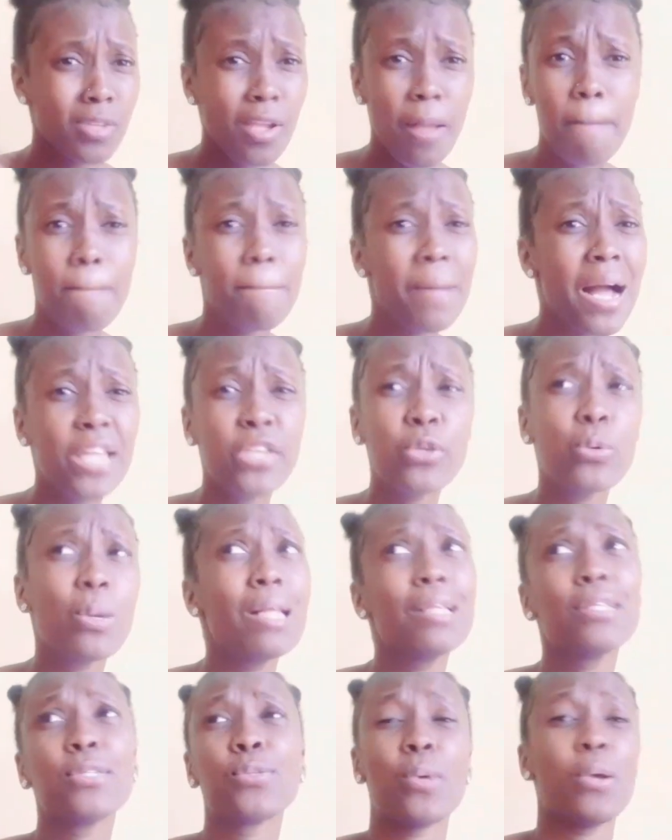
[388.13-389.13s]

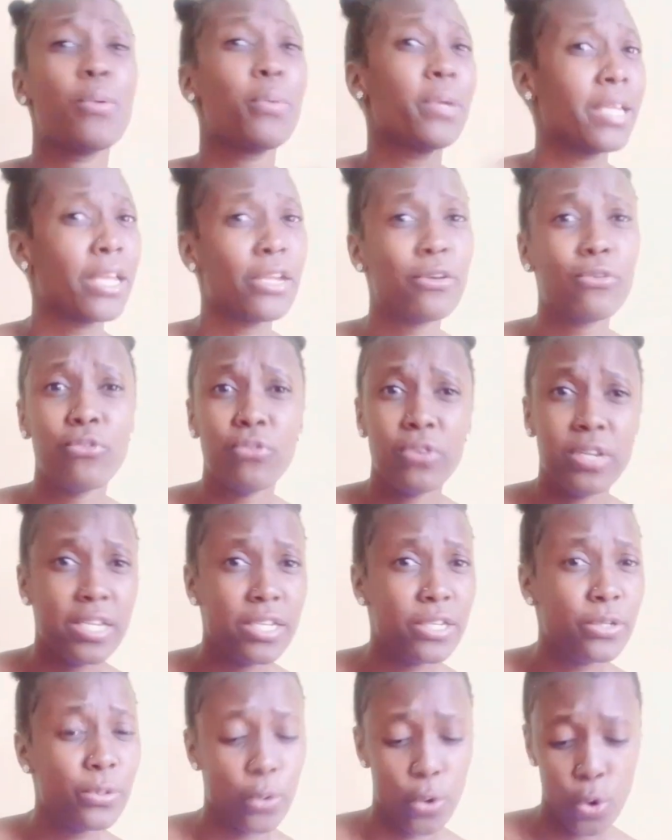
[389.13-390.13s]
manuals where we can
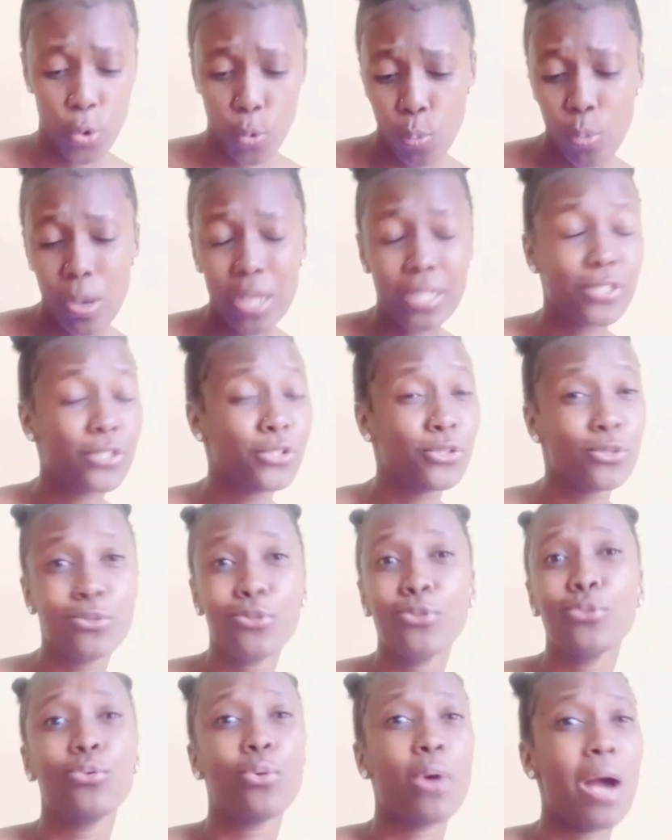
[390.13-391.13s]
read what to
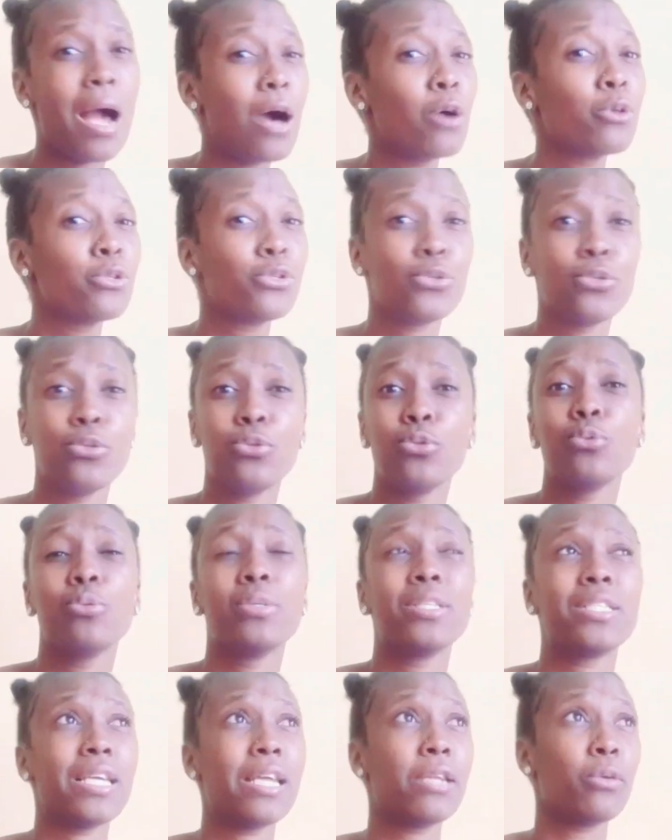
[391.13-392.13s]
do, how to do
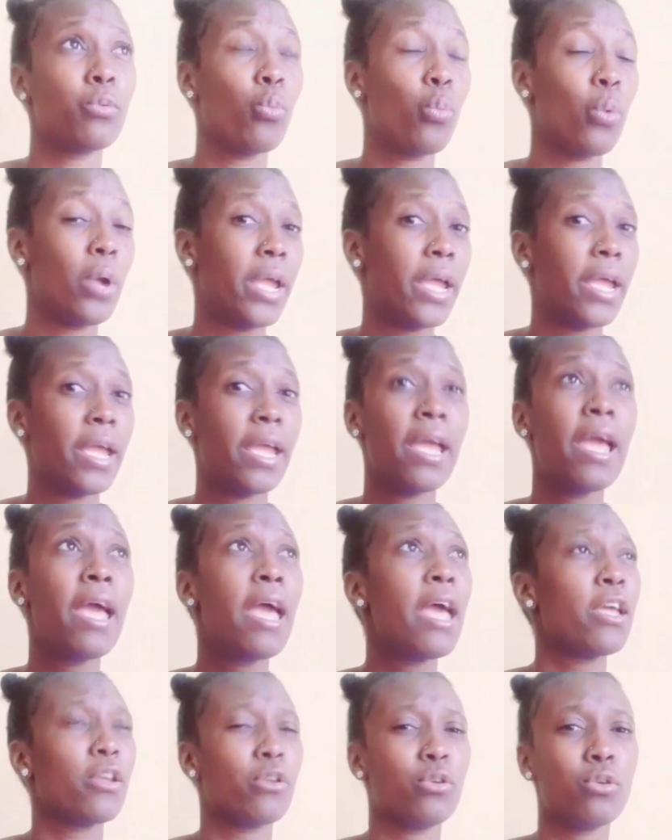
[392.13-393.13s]
it, and where,
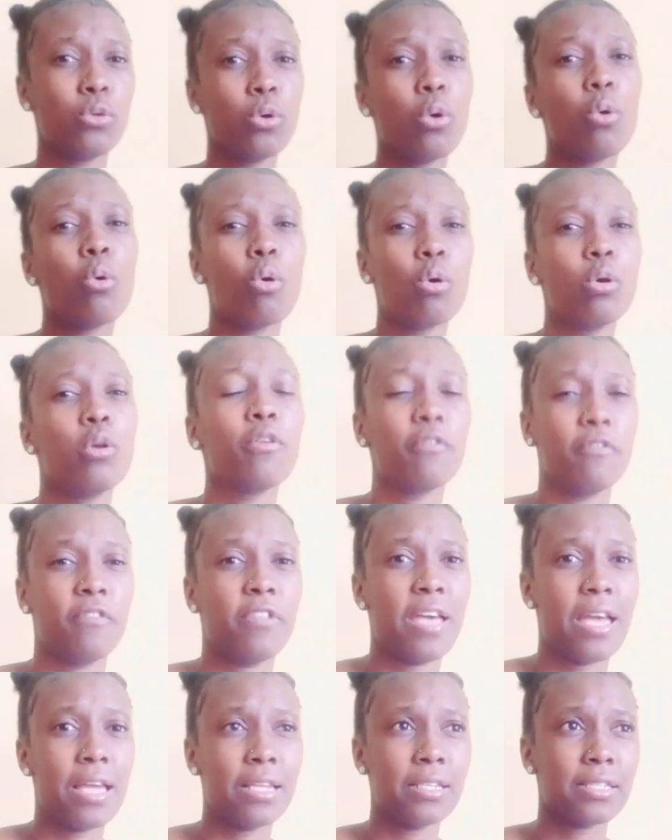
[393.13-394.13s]
you know, all of
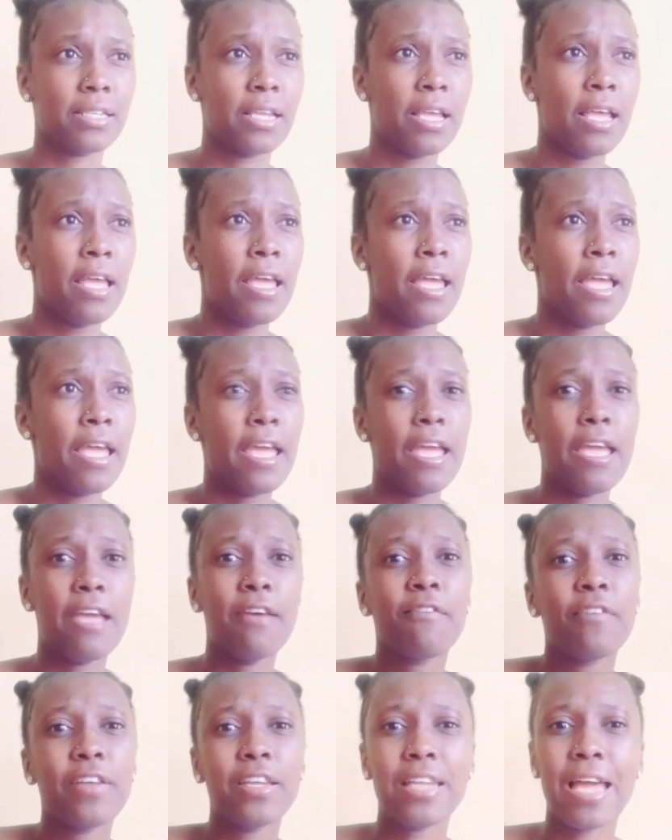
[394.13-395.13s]
that.
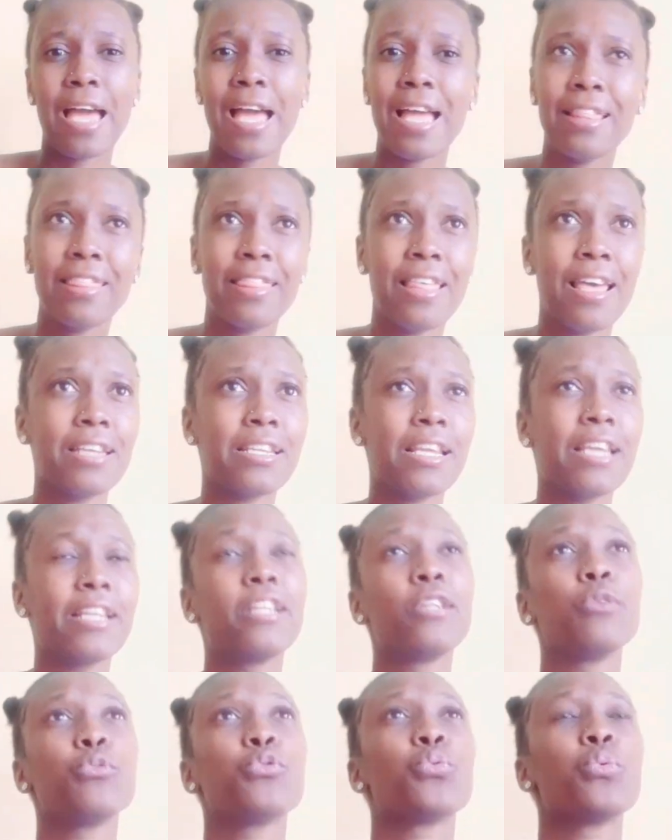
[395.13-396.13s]
If it had that,
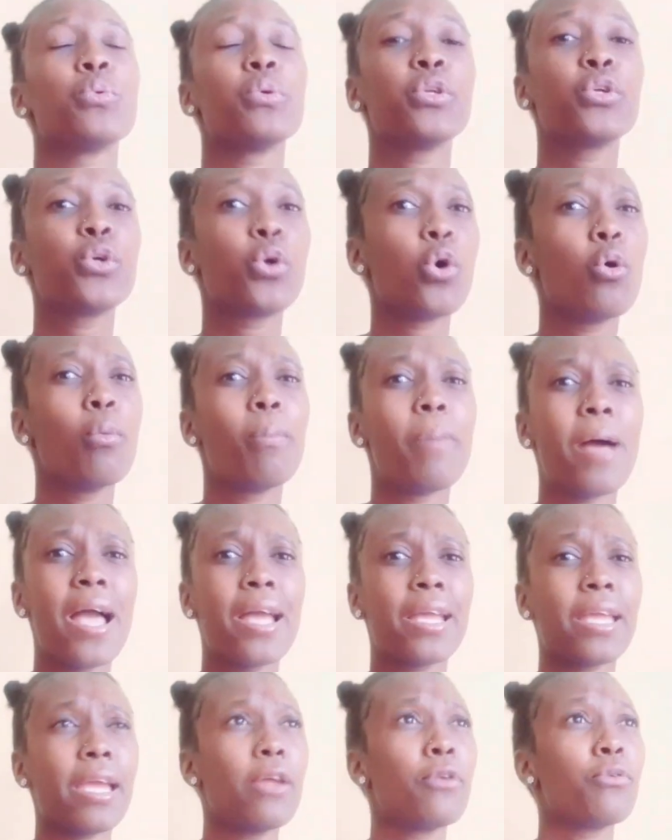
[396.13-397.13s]
at least we would go
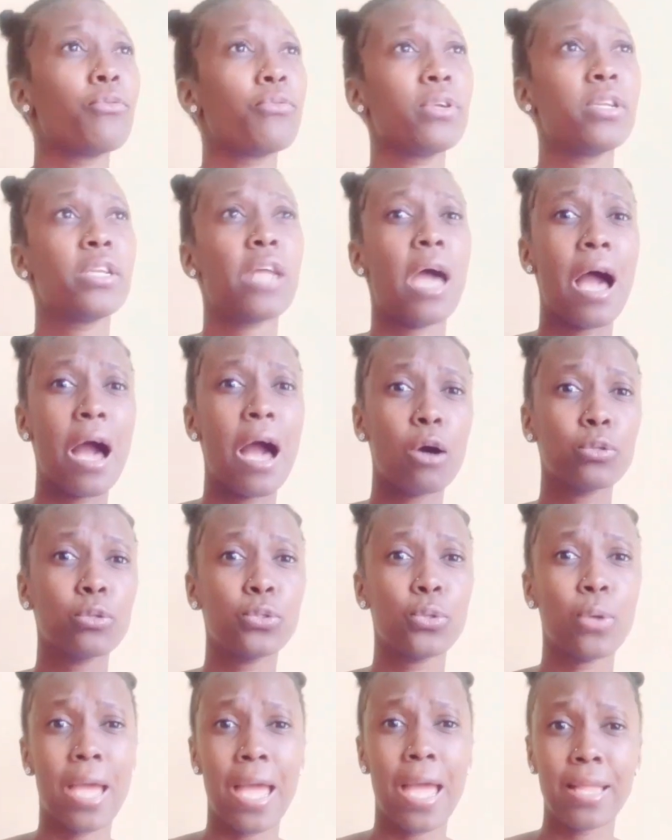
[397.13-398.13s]
back and read how
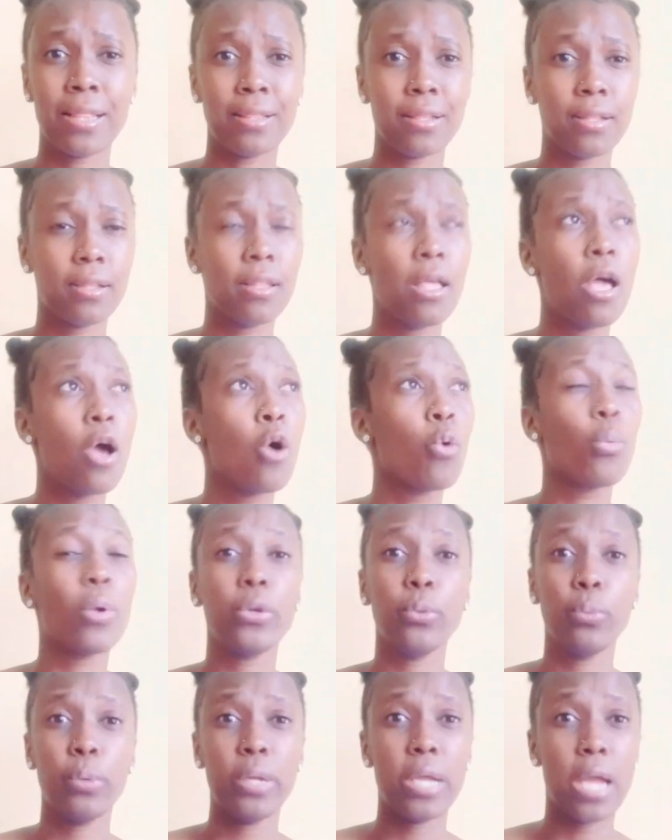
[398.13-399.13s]
to handle
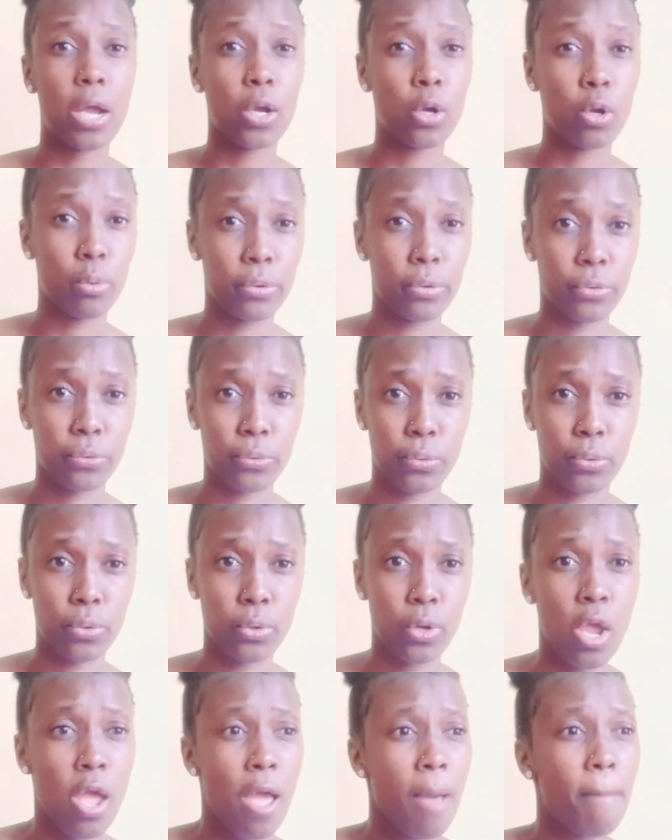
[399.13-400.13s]
what we are going through,
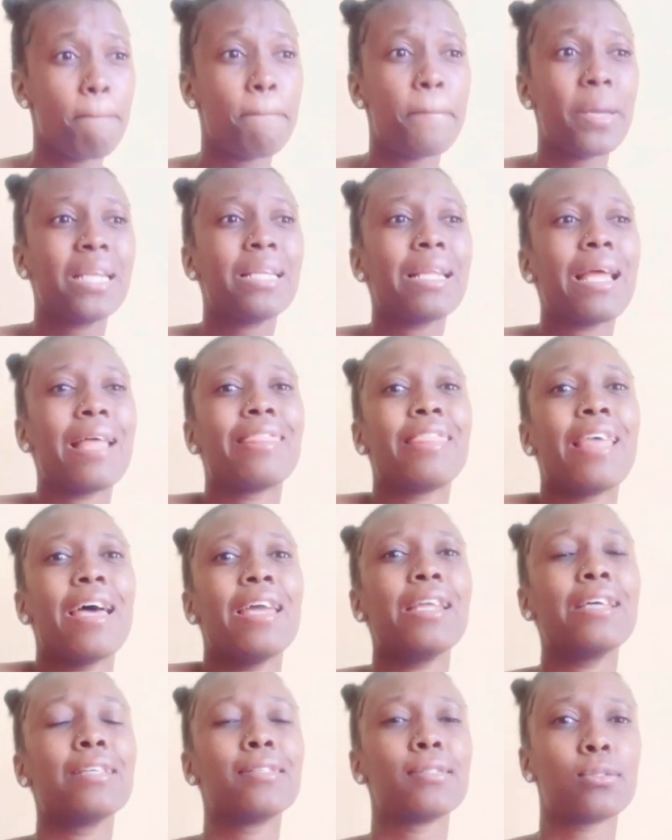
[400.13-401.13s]
but
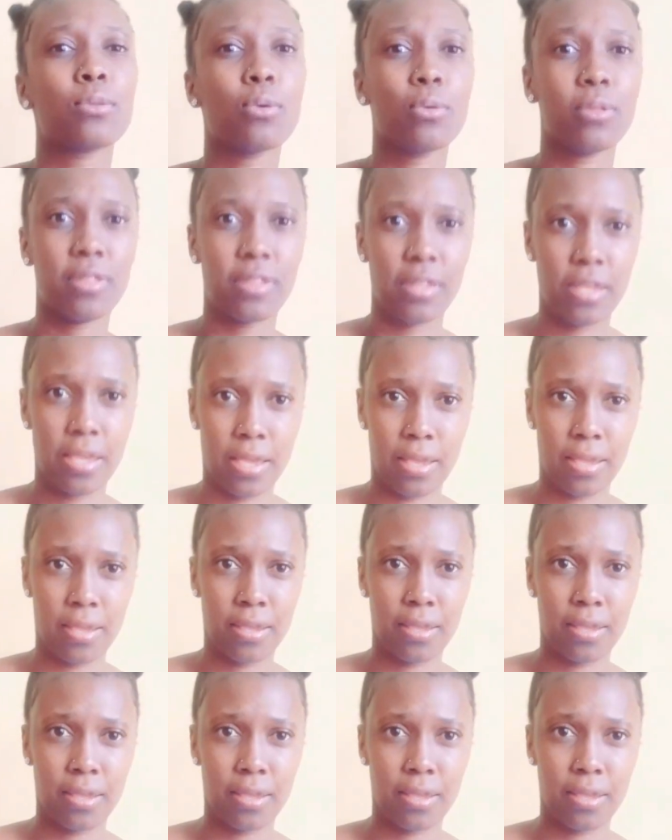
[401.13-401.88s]
that is not there.